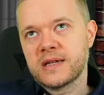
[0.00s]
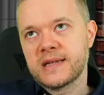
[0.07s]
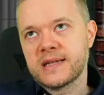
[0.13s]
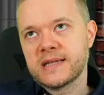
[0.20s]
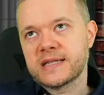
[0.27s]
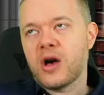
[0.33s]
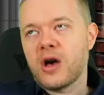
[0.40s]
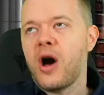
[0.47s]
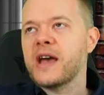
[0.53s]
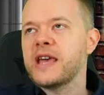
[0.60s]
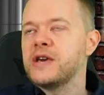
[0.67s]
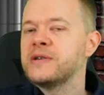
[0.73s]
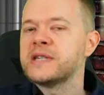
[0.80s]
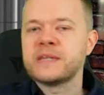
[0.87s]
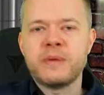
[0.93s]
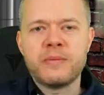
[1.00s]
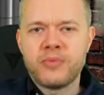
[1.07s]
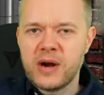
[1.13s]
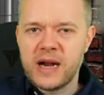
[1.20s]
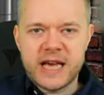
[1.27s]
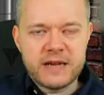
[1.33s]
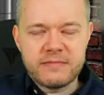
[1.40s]
Sky used to be
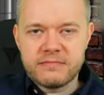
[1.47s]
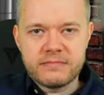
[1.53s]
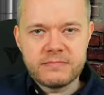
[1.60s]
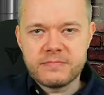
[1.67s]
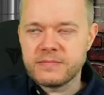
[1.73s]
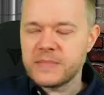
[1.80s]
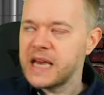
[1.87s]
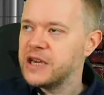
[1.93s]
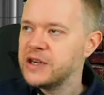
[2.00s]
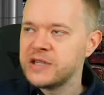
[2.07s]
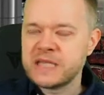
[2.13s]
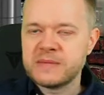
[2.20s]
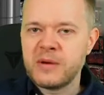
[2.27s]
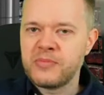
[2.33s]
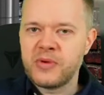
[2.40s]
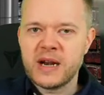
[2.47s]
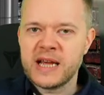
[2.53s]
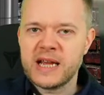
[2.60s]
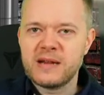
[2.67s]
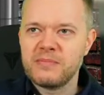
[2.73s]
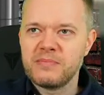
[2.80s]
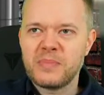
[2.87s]
brilliant. They used to be
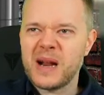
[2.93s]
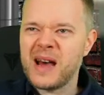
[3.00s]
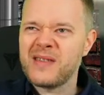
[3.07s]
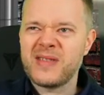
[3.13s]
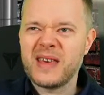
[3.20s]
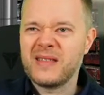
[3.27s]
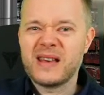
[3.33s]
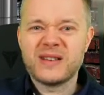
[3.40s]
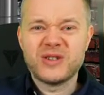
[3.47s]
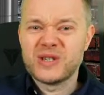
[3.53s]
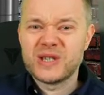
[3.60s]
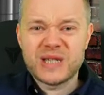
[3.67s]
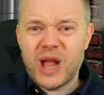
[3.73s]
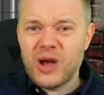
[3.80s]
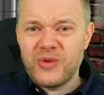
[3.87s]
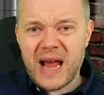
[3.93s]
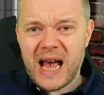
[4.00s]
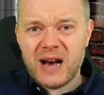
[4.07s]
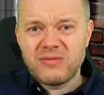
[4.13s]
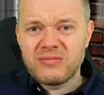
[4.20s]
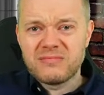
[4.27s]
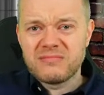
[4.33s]
brilliant, but I think they're just slow
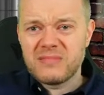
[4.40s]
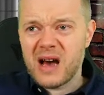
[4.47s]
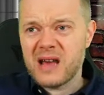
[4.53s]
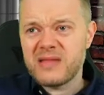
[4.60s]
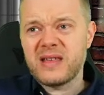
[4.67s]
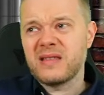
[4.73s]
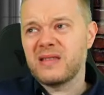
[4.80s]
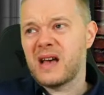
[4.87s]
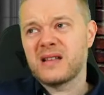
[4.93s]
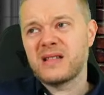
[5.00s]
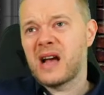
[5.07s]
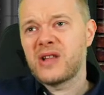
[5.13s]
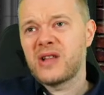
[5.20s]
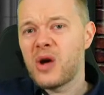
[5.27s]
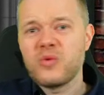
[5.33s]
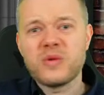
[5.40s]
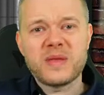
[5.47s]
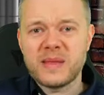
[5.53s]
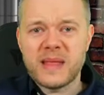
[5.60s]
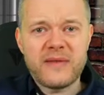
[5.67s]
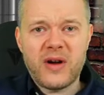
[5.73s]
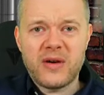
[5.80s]
now. I think I, I, don't
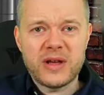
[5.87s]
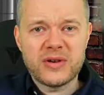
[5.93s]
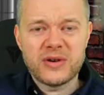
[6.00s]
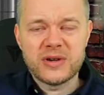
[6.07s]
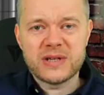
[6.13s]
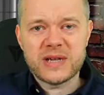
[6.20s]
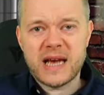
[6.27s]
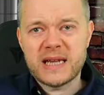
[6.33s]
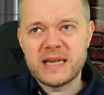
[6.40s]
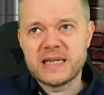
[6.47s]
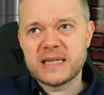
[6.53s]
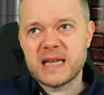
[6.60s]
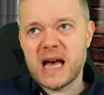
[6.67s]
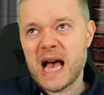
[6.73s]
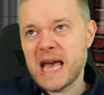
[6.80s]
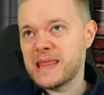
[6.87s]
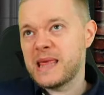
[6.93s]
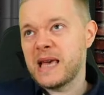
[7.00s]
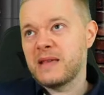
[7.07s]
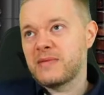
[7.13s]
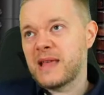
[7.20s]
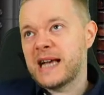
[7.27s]
think they're very good, and I
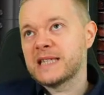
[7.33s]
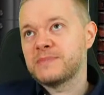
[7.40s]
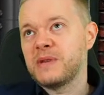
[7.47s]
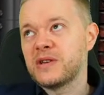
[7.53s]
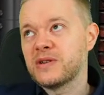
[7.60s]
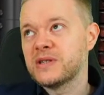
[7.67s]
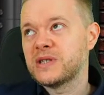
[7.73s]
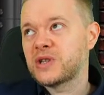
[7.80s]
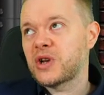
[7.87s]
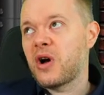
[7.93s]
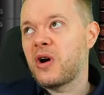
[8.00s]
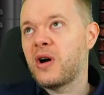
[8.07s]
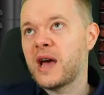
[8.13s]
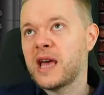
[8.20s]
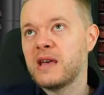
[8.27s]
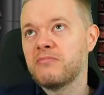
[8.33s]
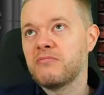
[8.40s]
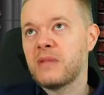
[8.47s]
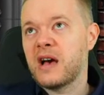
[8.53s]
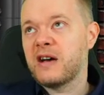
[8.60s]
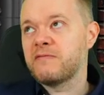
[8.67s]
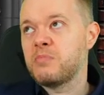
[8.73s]
think that's because Sky
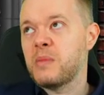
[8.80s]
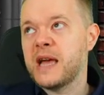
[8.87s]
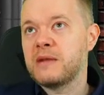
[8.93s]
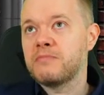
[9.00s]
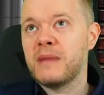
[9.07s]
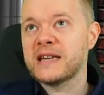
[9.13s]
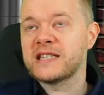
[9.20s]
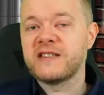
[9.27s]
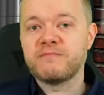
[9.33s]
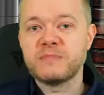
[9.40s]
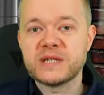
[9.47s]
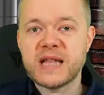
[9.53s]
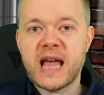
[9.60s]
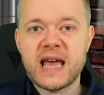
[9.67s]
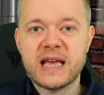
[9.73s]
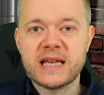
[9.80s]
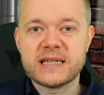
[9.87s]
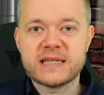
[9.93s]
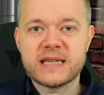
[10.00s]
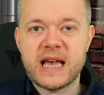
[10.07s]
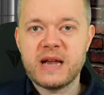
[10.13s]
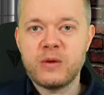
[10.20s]
have made massive
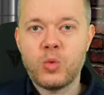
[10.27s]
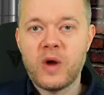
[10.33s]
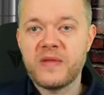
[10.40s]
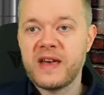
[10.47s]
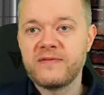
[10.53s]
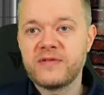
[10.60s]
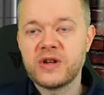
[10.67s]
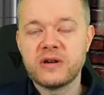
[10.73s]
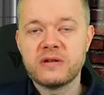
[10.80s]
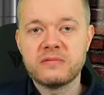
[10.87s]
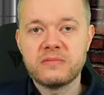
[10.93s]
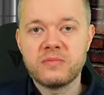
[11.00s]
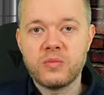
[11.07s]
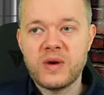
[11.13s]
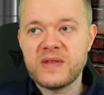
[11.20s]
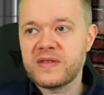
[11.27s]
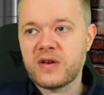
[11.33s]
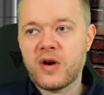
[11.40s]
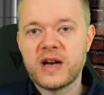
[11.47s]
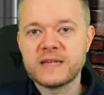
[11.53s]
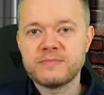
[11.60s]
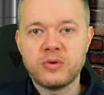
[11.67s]
mistakes in what they've done with
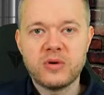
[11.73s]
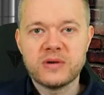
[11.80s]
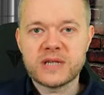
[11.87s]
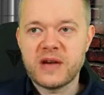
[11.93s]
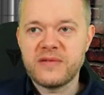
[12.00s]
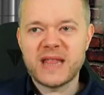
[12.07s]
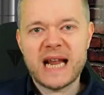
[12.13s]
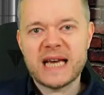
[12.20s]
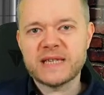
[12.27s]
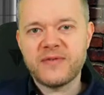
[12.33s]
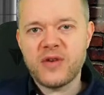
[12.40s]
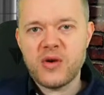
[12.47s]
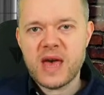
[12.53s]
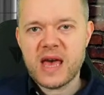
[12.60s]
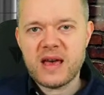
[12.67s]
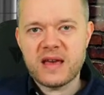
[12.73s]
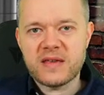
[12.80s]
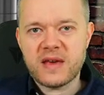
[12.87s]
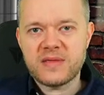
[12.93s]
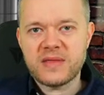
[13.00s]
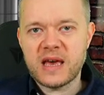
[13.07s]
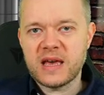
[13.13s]
Sky Sports over the last few years.
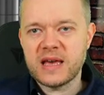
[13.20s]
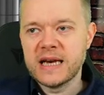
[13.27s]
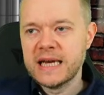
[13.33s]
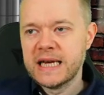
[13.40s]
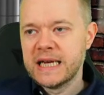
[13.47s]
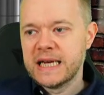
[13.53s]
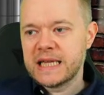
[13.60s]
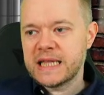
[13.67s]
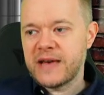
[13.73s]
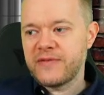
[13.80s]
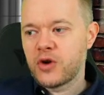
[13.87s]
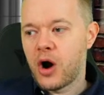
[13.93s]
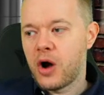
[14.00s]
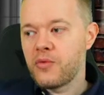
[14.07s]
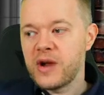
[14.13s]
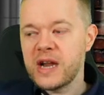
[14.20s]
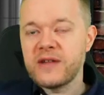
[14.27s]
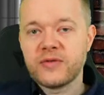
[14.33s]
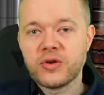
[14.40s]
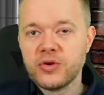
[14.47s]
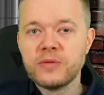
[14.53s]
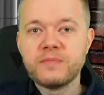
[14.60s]
I think they've got rid
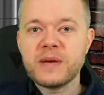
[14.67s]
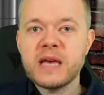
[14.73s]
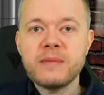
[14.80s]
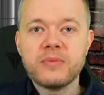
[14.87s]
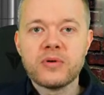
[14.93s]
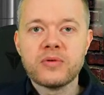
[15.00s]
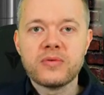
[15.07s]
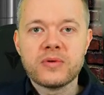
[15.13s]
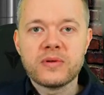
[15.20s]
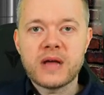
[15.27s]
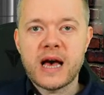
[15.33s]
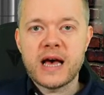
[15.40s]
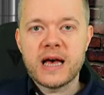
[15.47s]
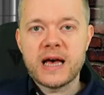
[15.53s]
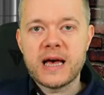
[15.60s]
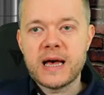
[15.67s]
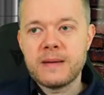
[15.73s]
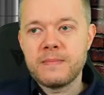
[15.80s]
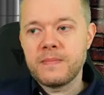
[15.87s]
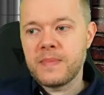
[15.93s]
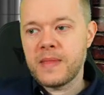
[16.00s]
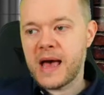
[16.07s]
of good people,
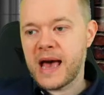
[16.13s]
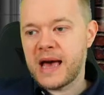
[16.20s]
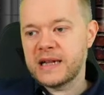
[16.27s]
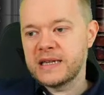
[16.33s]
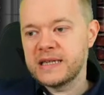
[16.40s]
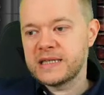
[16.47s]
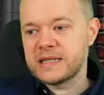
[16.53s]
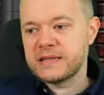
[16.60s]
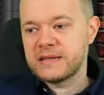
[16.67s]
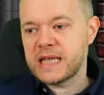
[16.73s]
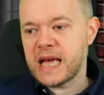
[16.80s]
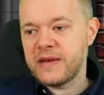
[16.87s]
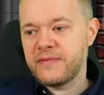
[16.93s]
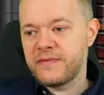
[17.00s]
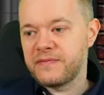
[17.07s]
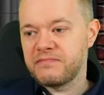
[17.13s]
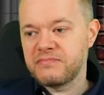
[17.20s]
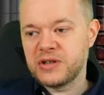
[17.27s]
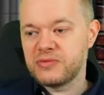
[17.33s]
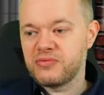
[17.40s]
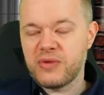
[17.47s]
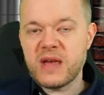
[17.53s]
um, and they've
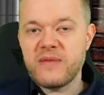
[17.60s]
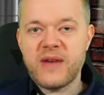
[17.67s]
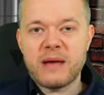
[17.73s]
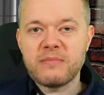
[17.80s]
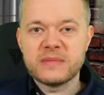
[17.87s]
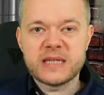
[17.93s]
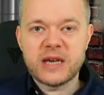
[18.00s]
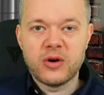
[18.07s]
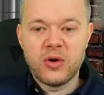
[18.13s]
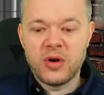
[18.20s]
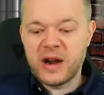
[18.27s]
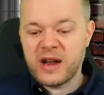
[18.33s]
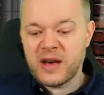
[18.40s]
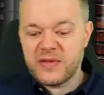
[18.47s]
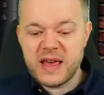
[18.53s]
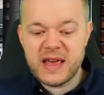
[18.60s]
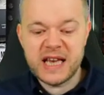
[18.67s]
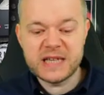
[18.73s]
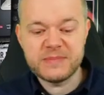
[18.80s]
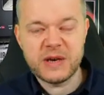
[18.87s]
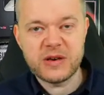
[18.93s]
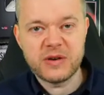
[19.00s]
just revamped it all, and I think
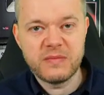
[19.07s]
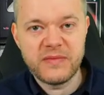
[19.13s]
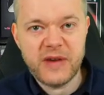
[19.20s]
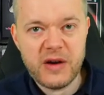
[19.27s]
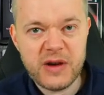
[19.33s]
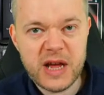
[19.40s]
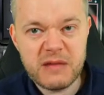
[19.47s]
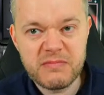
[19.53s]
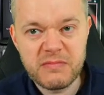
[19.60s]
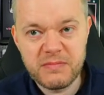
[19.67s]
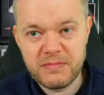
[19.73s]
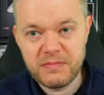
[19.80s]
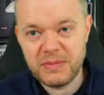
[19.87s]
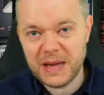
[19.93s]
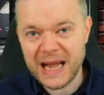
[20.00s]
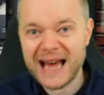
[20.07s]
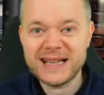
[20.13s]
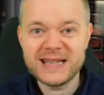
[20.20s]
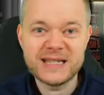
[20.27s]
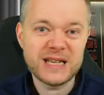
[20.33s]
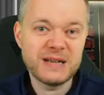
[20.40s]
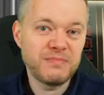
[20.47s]
it's become very
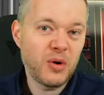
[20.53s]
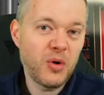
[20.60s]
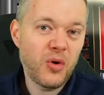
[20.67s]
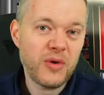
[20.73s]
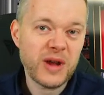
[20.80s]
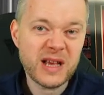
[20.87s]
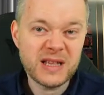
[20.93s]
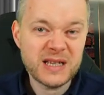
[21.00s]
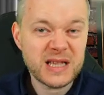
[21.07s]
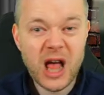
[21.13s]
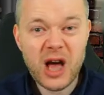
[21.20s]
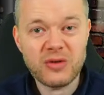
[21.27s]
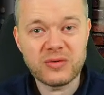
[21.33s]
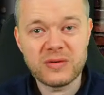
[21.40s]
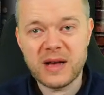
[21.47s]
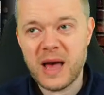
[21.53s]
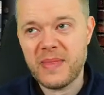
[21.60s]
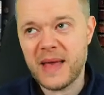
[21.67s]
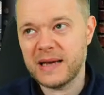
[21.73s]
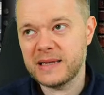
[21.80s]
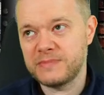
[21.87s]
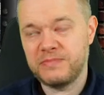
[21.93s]
bland and boring and slow. And
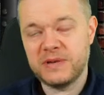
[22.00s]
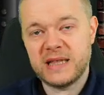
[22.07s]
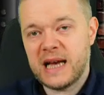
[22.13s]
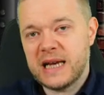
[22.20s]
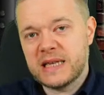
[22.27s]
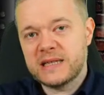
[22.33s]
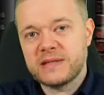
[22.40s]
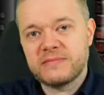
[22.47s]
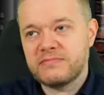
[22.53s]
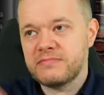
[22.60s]
that's but that's